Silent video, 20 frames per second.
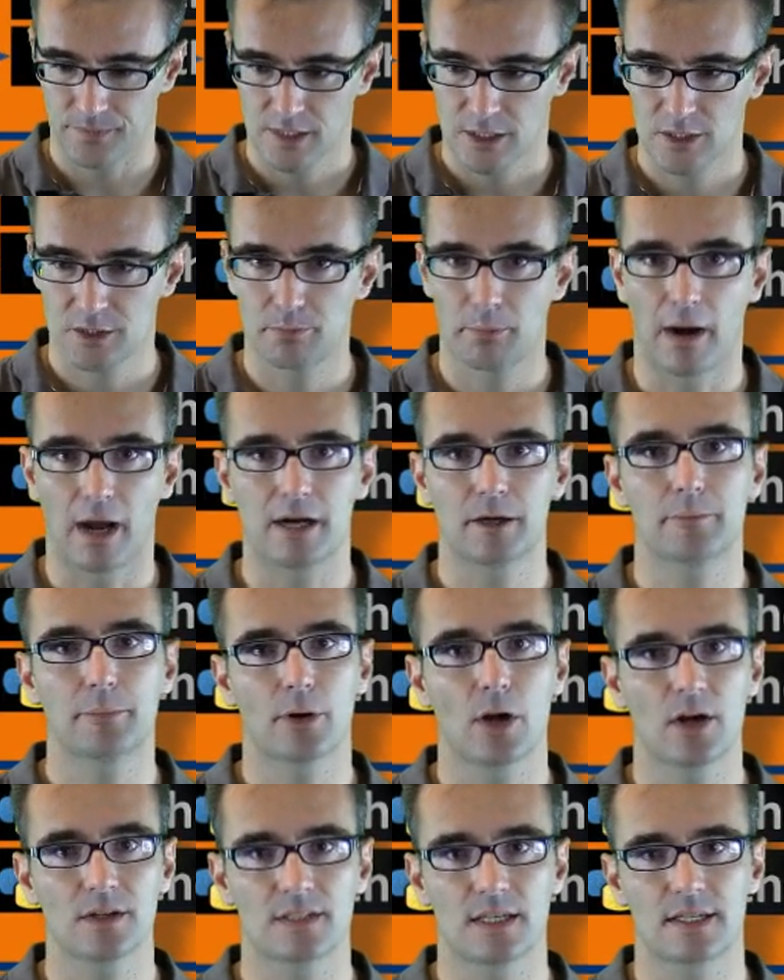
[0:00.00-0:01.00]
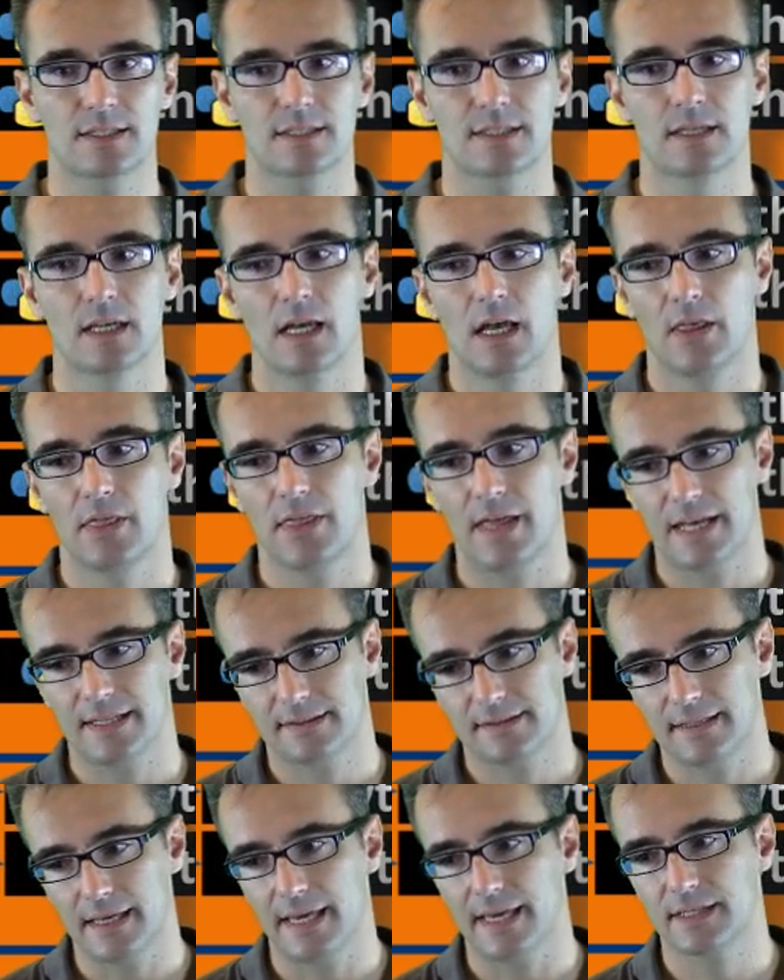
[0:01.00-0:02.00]
Spark process
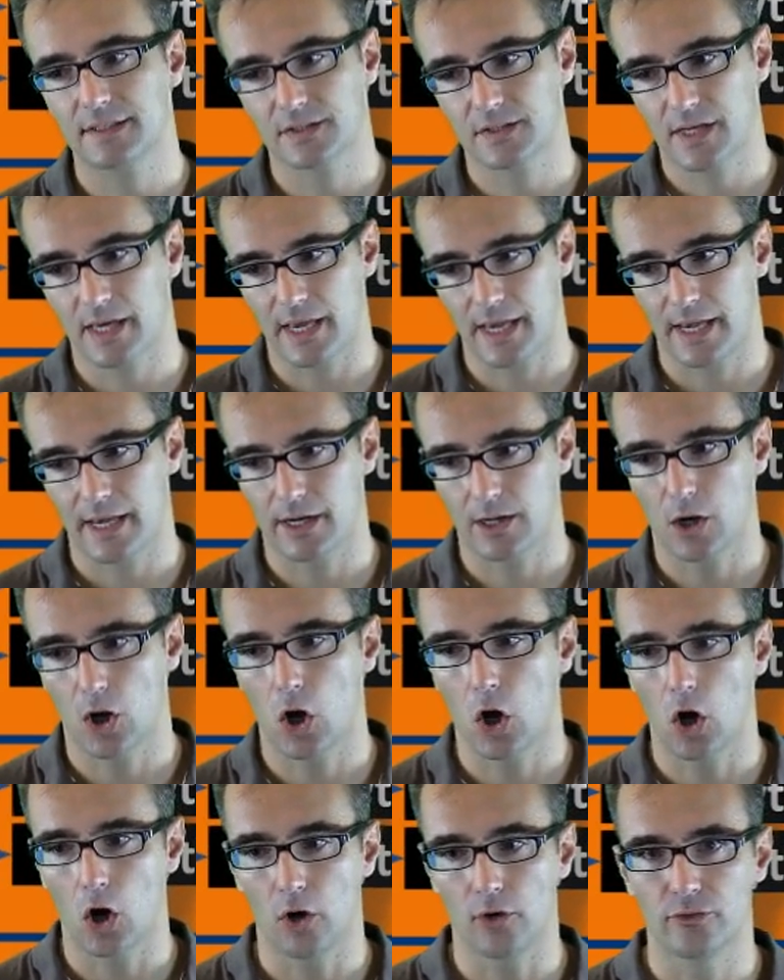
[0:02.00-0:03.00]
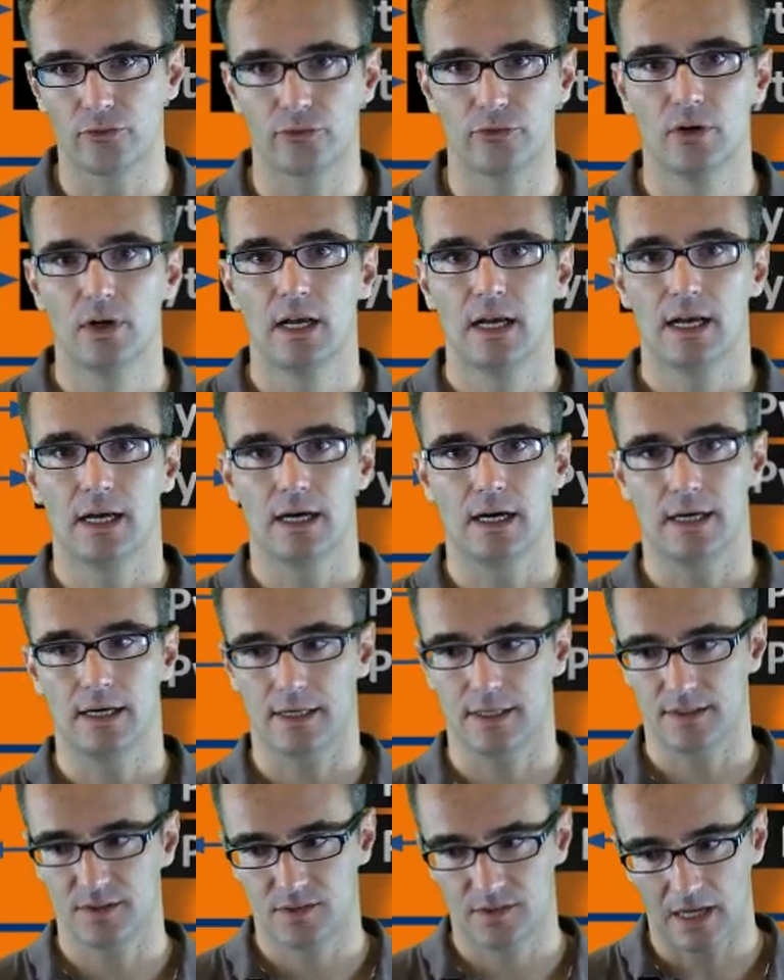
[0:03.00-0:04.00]
that takes care of
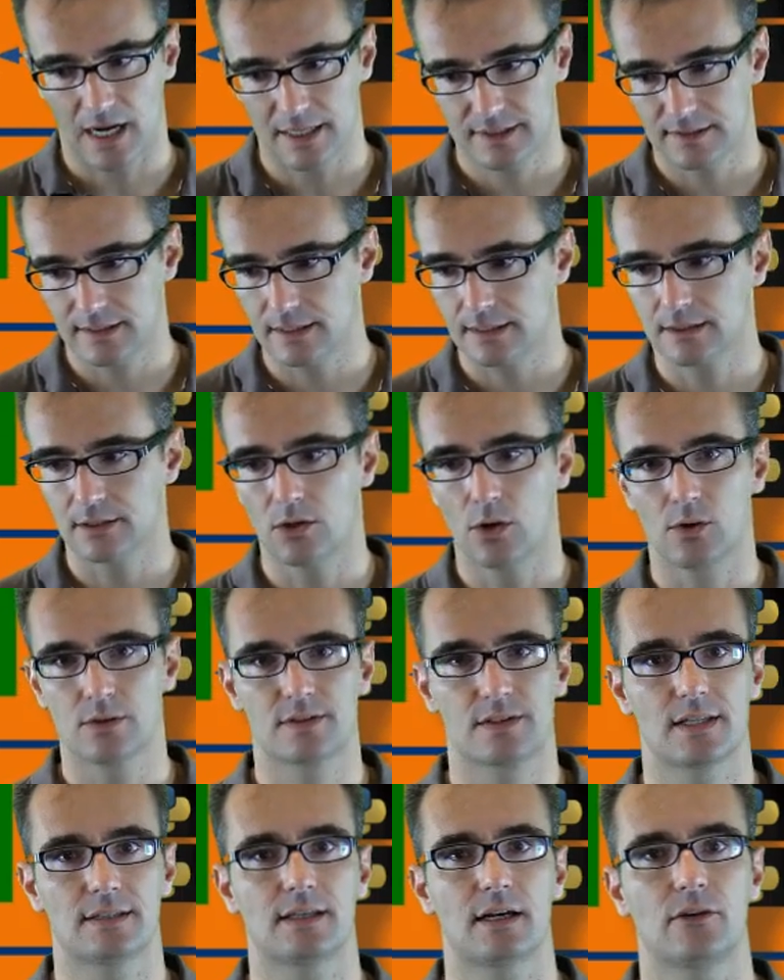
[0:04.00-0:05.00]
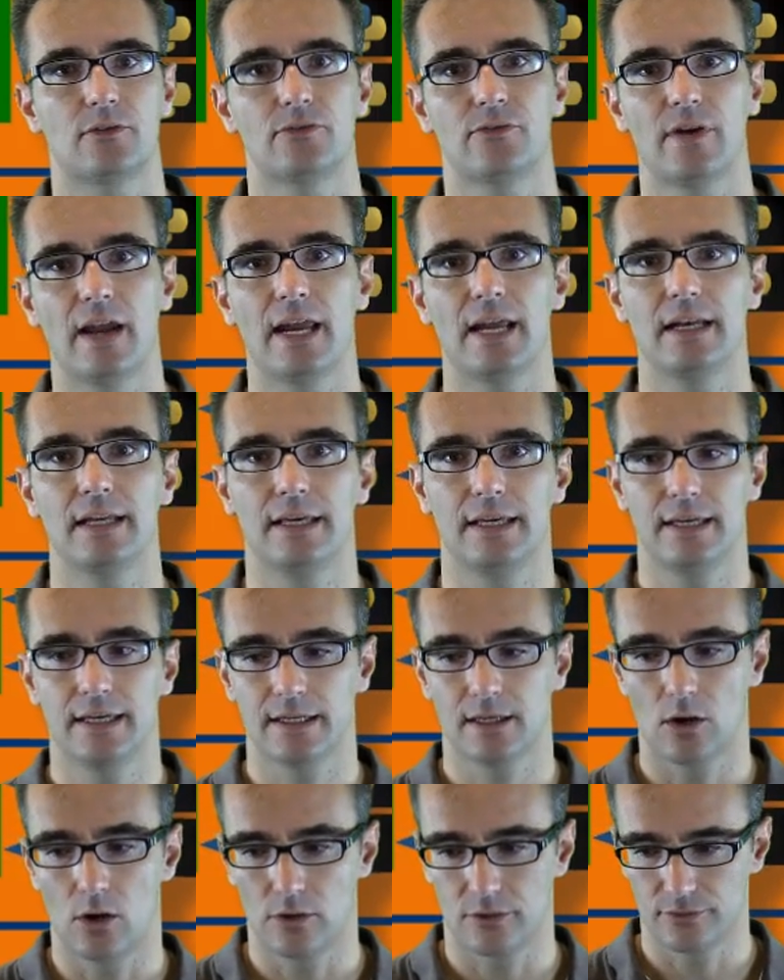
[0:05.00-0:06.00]
restarting nodes that are
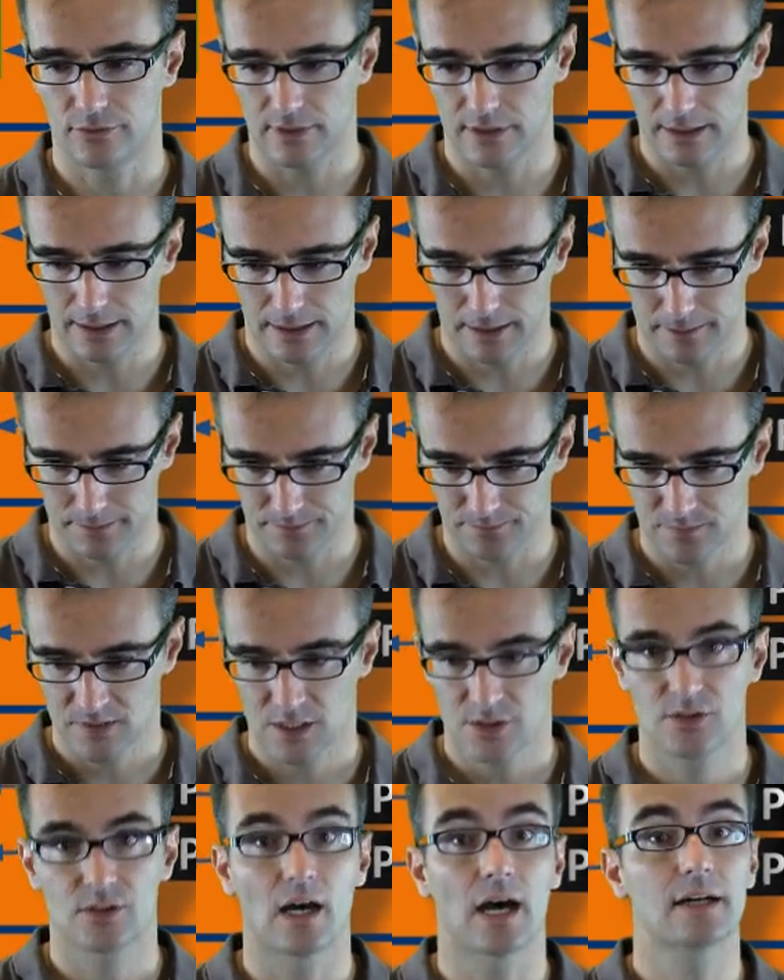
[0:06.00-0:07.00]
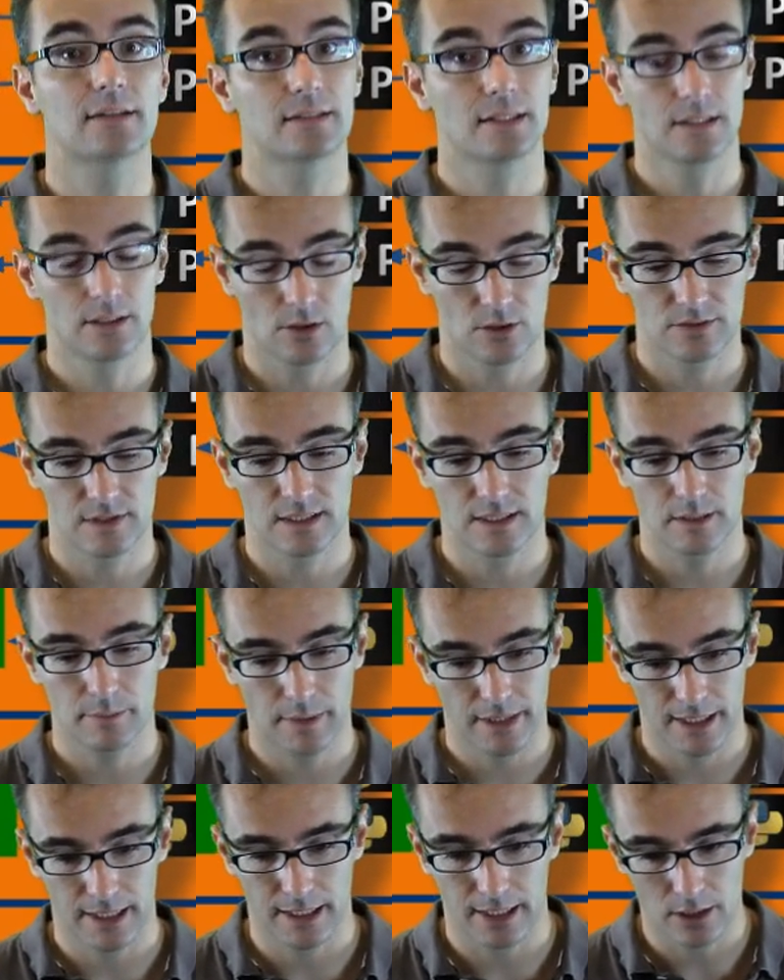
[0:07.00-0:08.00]
failing, of starting nodes at the
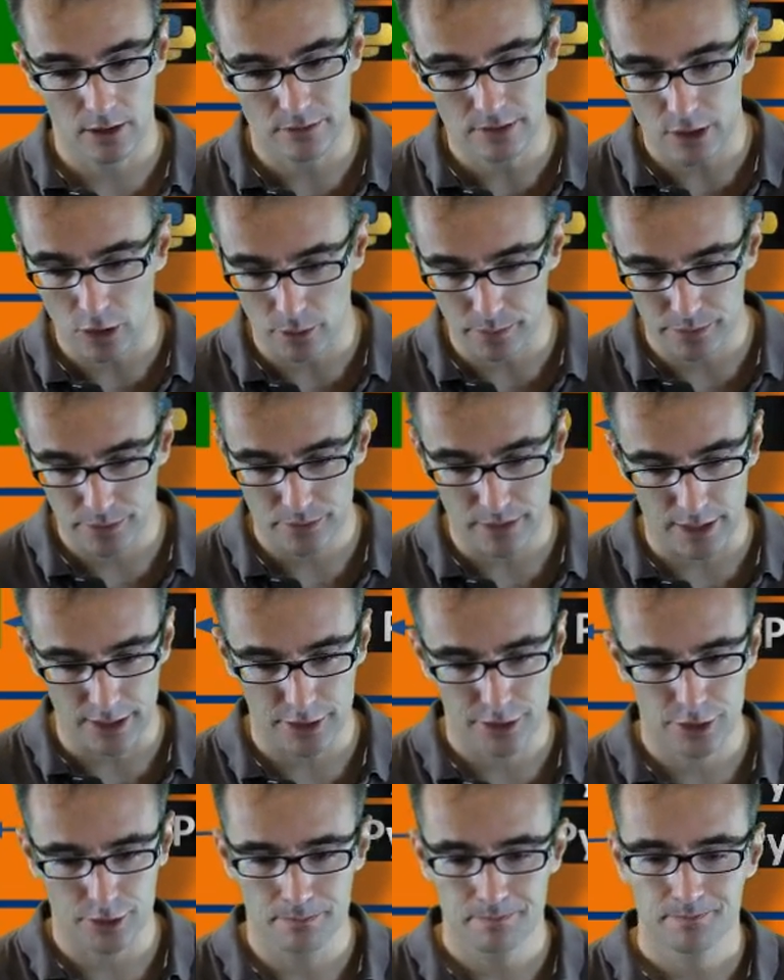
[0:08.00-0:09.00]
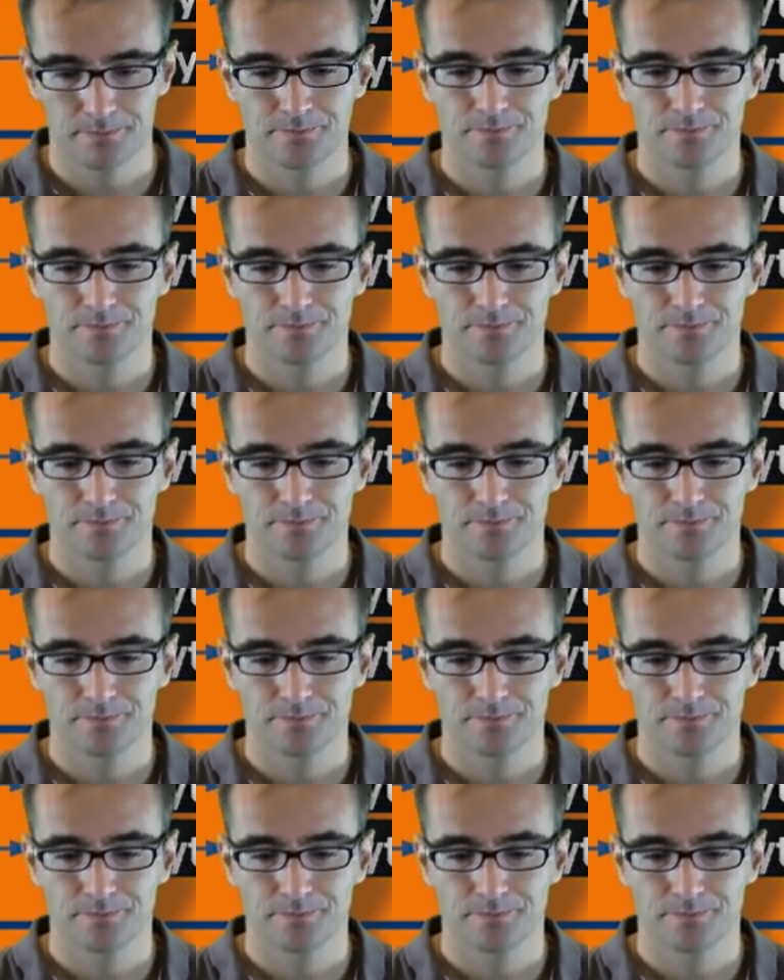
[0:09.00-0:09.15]
beginning of the computation,